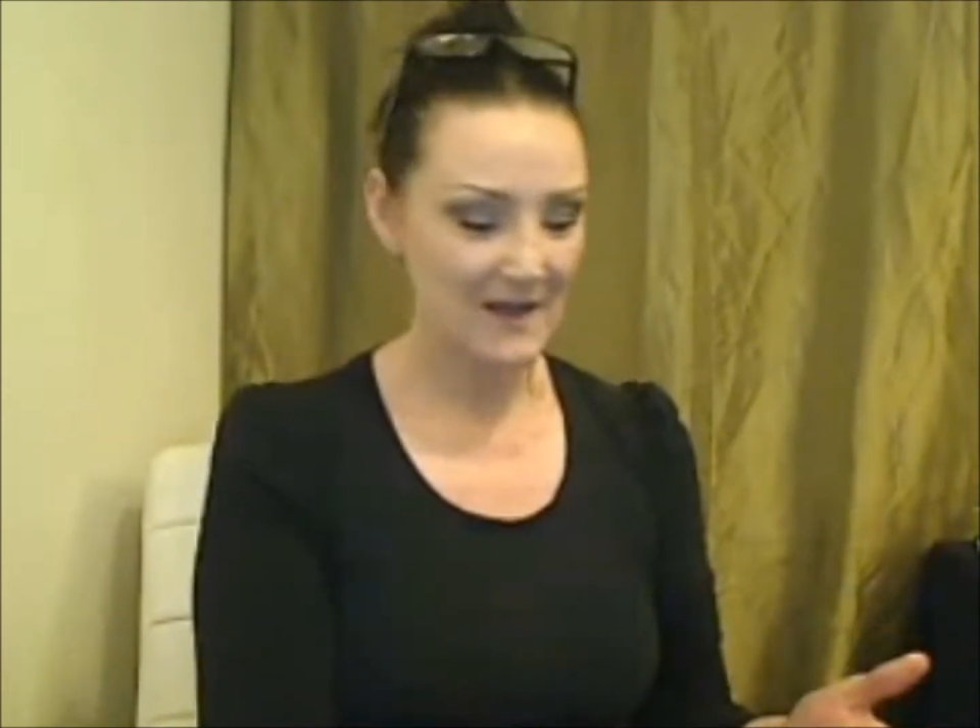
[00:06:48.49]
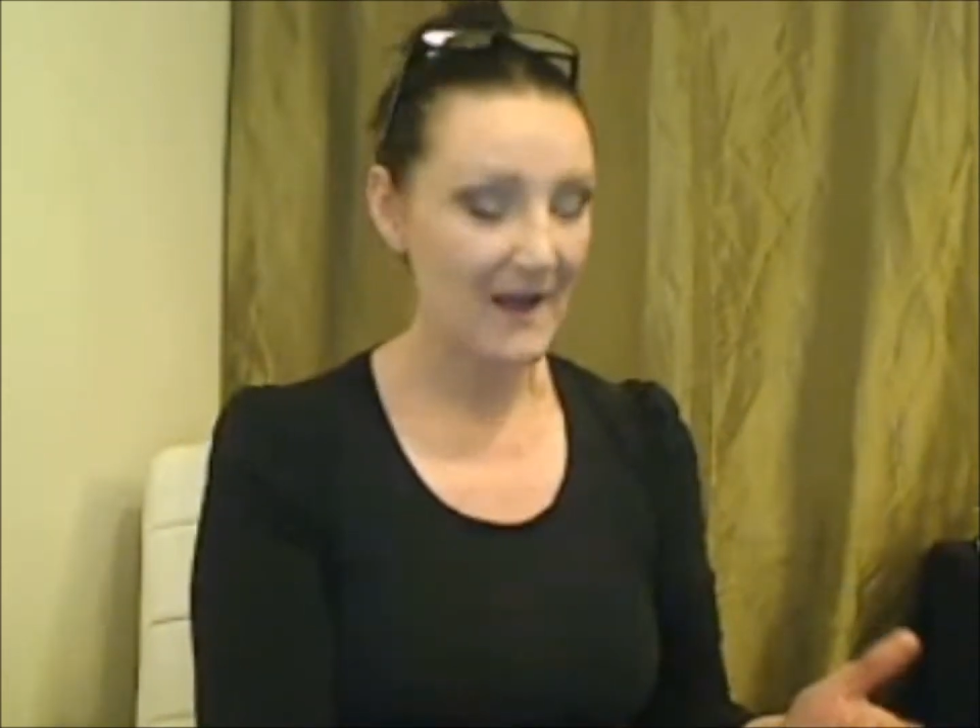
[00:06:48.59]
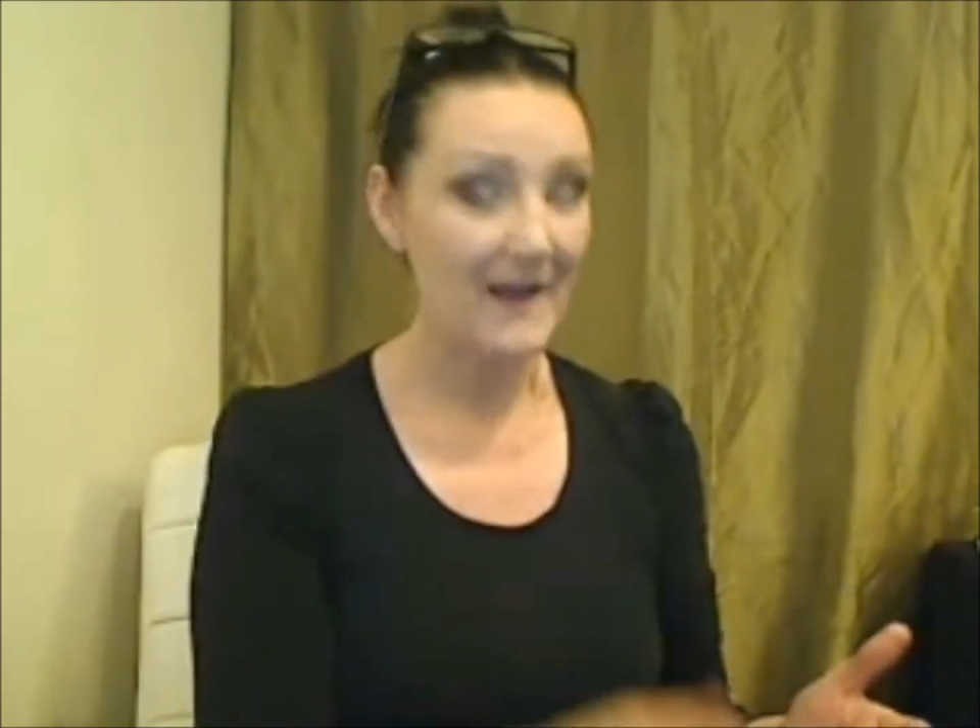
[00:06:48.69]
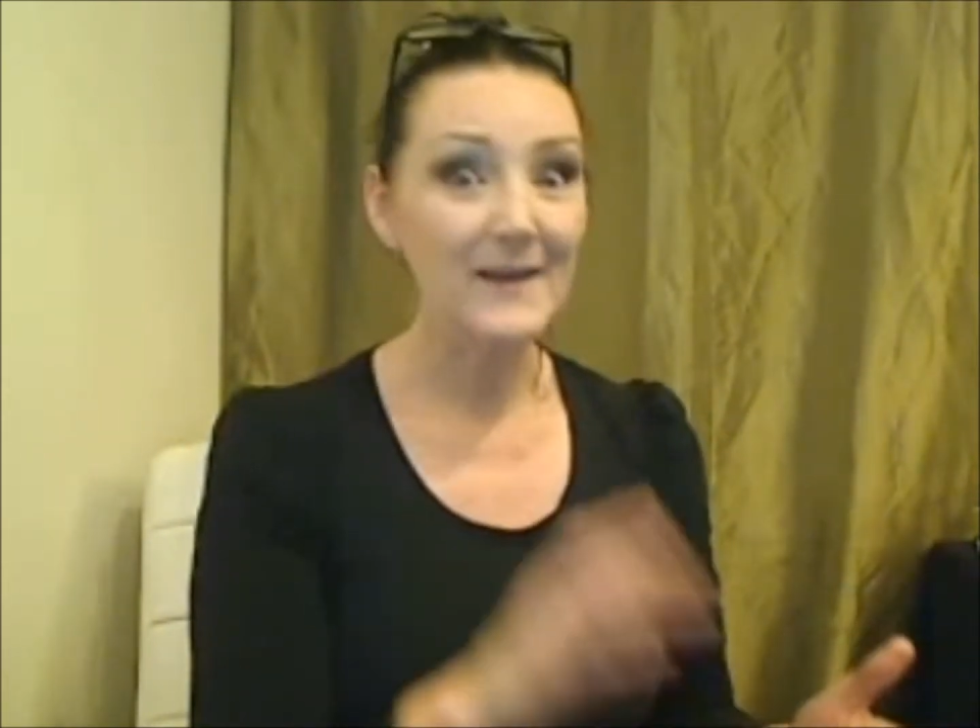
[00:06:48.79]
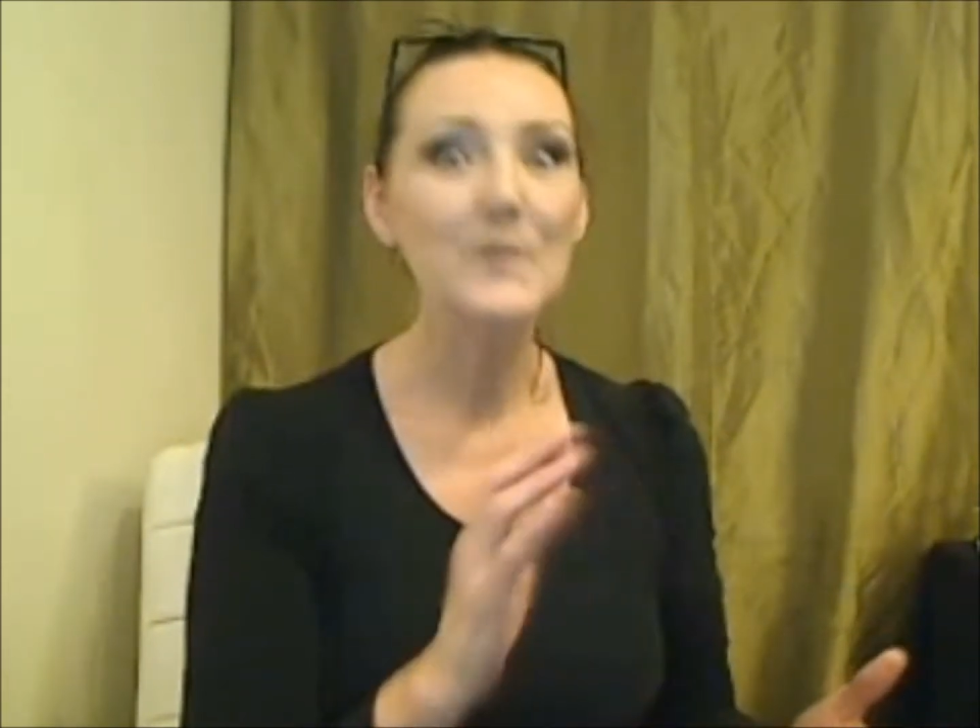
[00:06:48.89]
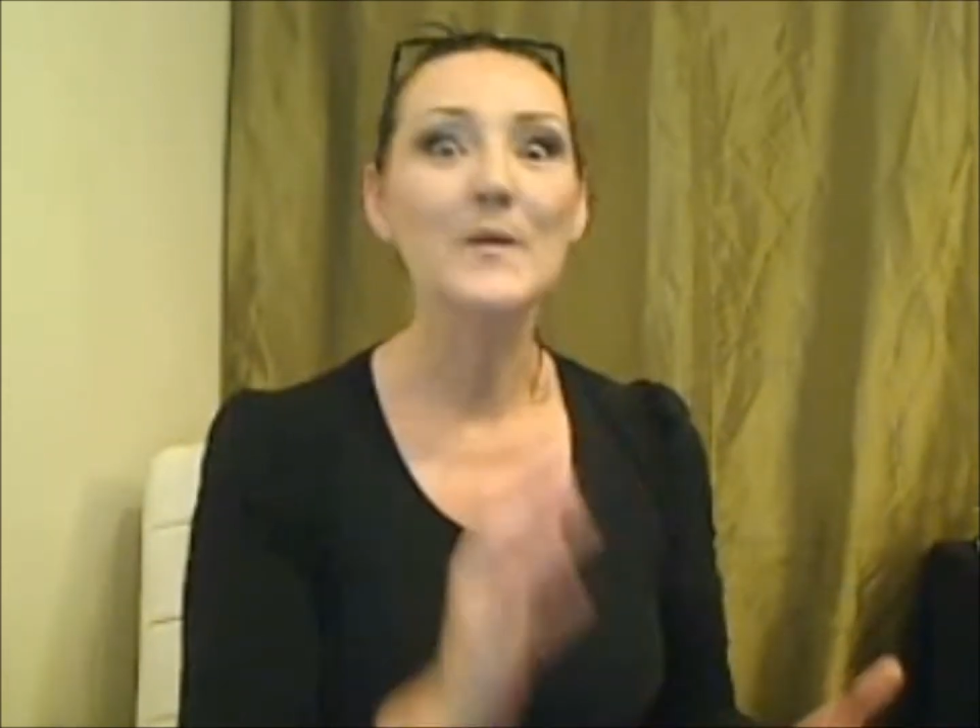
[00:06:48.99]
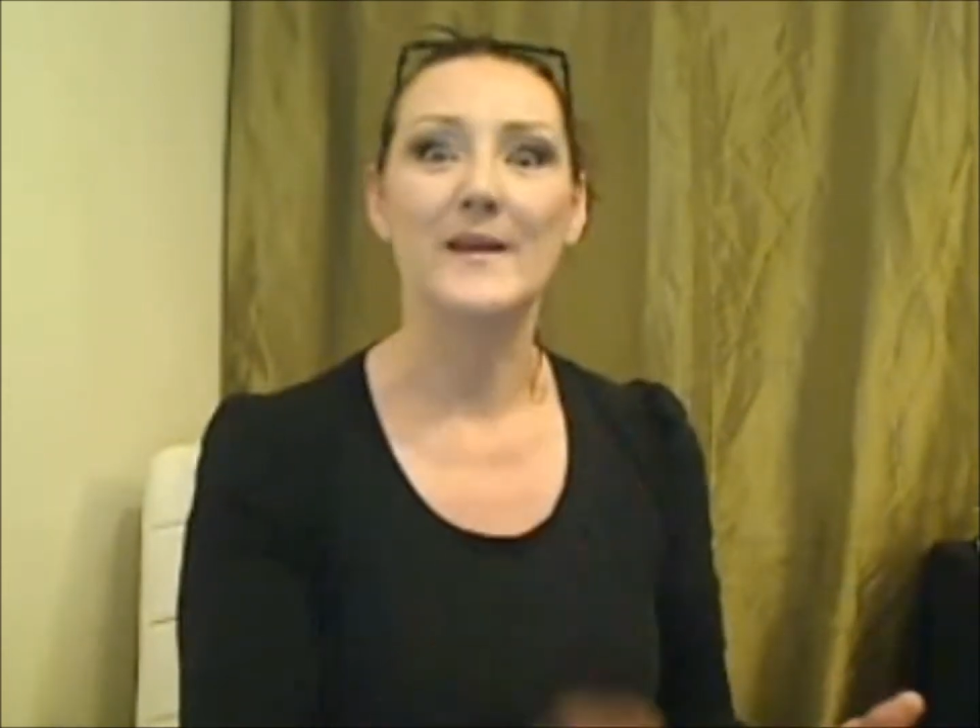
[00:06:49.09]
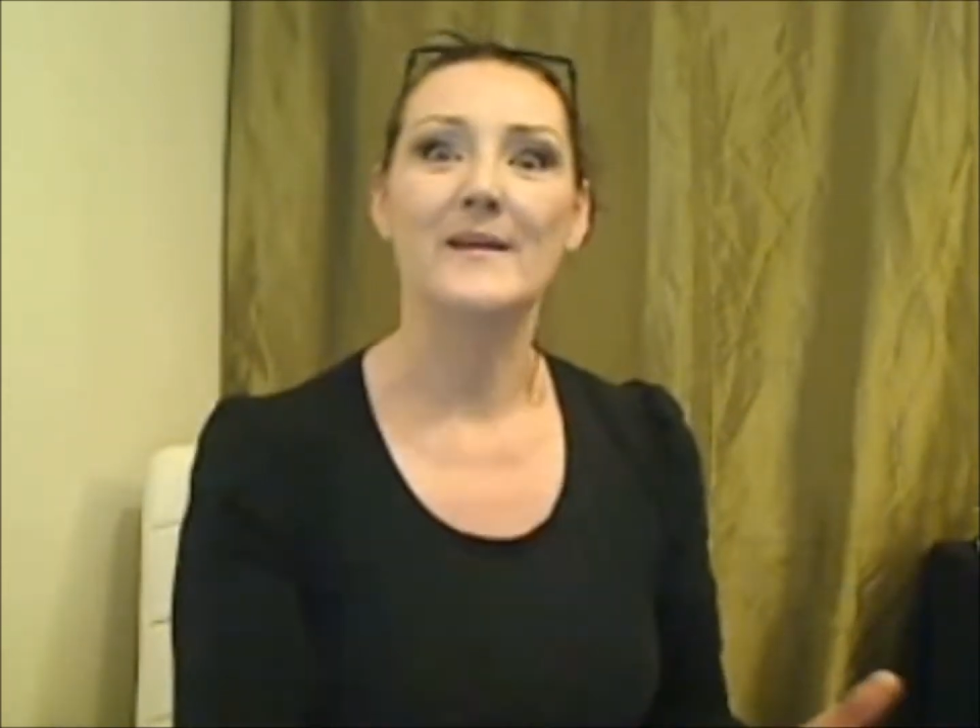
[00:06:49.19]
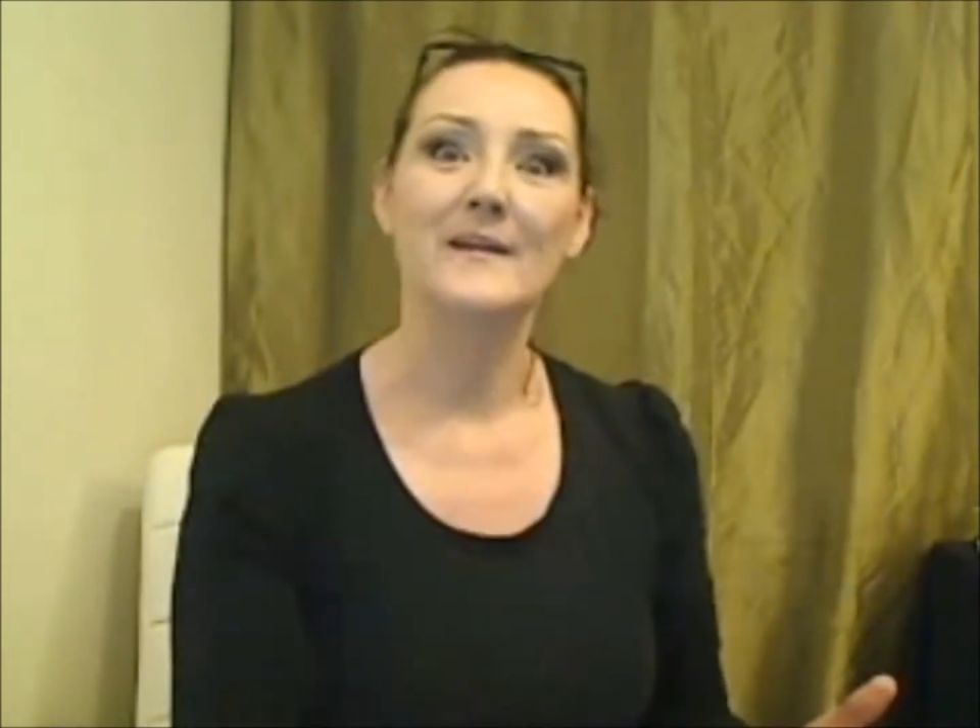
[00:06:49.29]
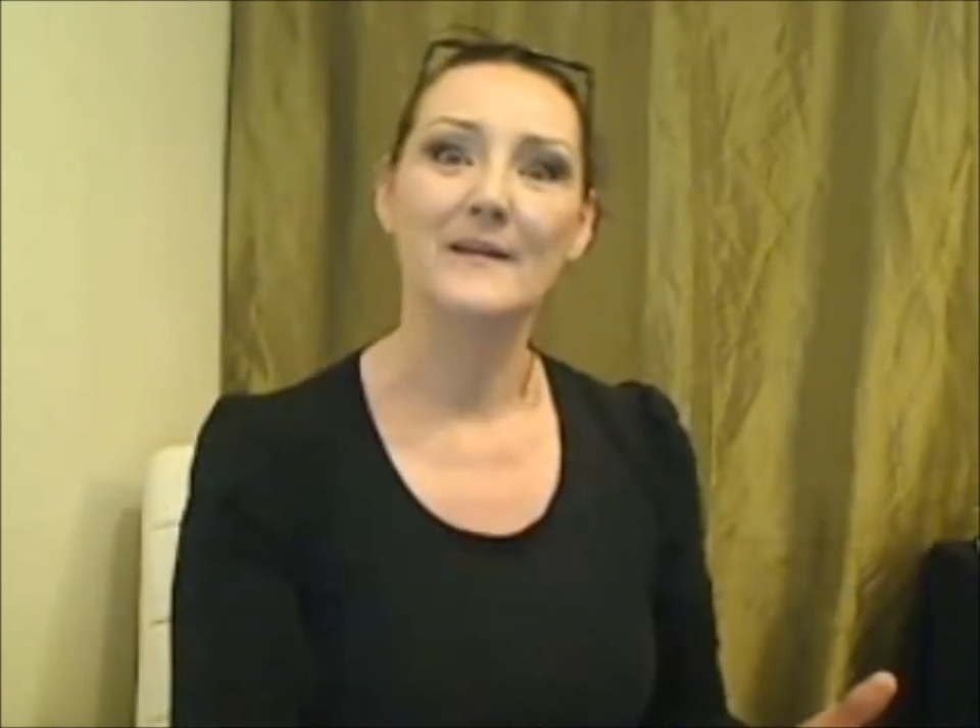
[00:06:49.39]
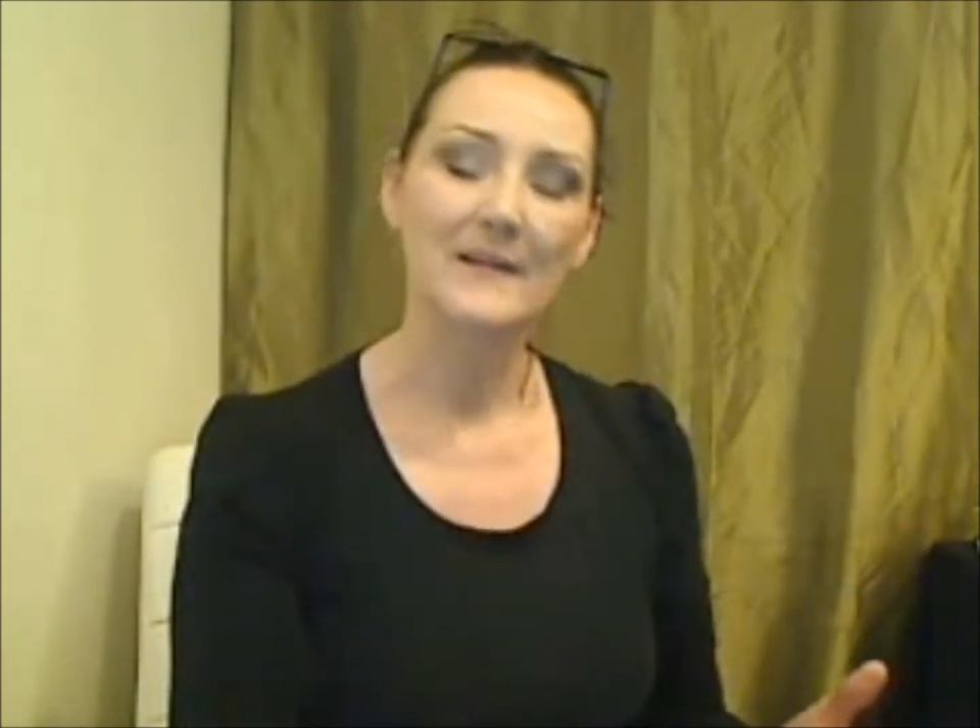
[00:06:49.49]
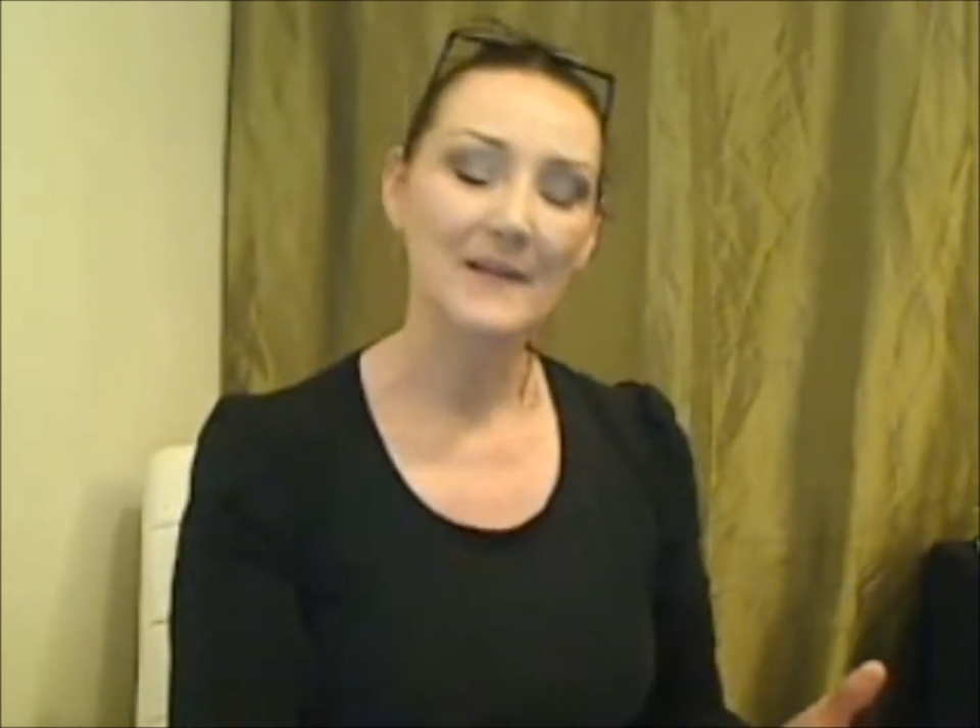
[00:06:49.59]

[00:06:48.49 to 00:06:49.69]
Anyway,